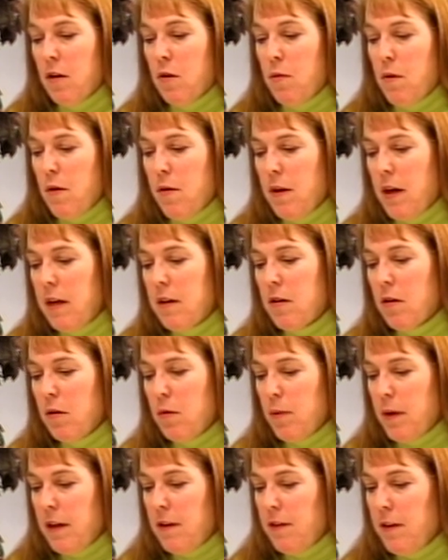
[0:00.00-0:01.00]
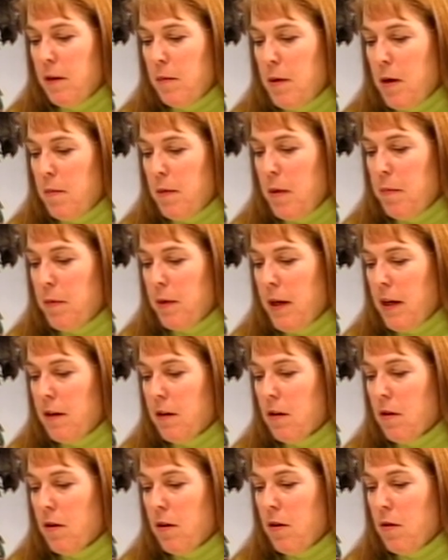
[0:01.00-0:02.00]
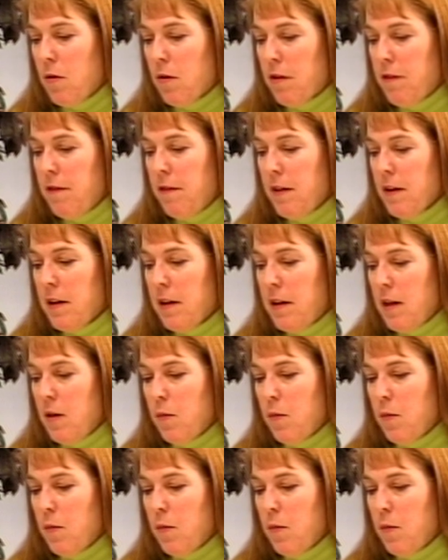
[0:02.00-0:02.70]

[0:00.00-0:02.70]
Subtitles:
Quote, I told Waitsfield about my plan to go to Northfield,